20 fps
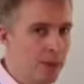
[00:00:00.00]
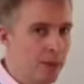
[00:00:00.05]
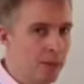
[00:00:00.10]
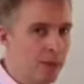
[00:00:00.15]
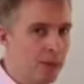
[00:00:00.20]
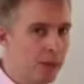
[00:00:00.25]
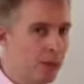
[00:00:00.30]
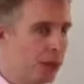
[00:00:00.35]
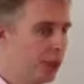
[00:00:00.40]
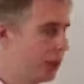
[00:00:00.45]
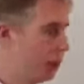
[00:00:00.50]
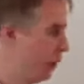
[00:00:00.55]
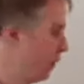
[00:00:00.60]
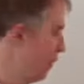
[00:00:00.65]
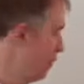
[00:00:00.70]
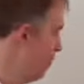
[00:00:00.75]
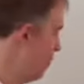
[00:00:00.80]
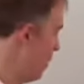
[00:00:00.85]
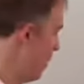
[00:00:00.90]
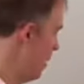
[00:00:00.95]
for waste.
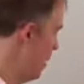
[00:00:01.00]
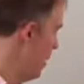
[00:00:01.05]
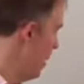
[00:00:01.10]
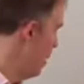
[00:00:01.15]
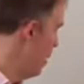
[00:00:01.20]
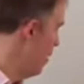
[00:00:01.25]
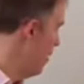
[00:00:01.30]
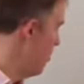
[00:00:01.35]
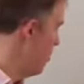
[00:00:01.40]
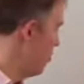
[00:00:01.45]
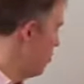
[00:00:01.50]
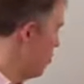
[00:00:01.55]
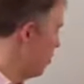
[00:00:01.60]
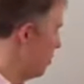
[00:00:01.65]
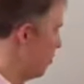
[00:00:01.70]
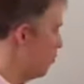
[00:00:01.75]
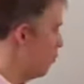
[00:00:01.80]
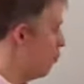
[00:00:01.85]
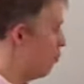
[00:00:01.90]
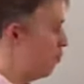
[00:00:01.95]

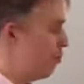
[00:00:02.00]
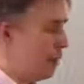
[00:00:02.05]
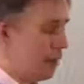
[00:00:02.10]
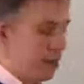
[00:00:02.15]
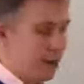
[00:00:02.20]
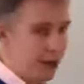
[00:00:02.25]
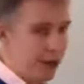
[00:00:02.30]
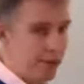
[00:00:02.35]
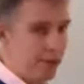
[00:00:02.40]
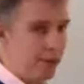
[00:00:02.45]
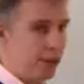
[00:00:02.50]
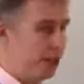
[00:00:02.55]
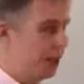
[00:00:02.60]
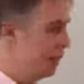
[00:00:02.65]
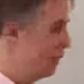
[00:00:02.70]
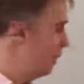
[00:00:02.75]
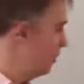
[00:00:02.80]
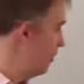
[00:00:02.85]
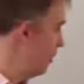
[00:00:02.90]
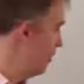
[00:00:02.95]
But bear that in
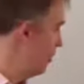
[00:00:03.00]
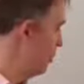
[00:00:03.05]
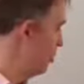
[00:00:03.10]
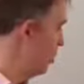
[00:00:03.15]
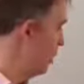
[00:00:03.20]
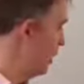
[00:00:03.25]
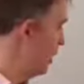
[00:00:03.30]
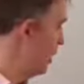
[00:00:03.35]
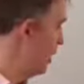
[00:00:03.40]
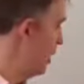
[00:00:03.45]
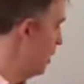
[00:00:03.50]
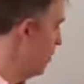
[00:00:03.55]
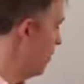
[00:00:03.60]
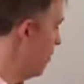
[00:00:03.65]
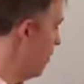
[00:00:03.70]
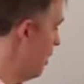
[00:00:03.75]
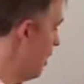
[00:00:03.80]
mind. Check it out.